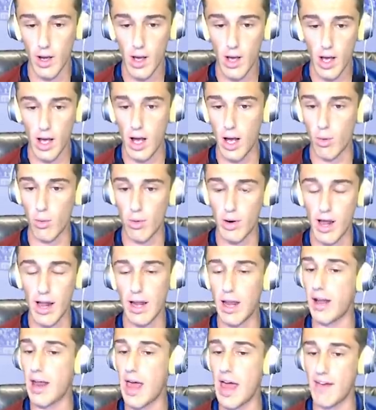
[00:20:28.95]
Uh, we're not
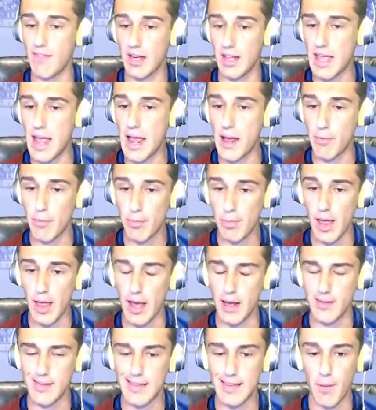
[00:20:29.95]
allowed to have any games
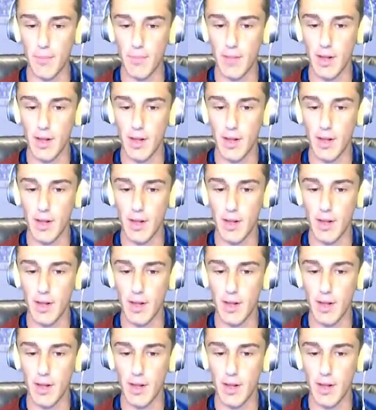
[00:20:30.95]
played. So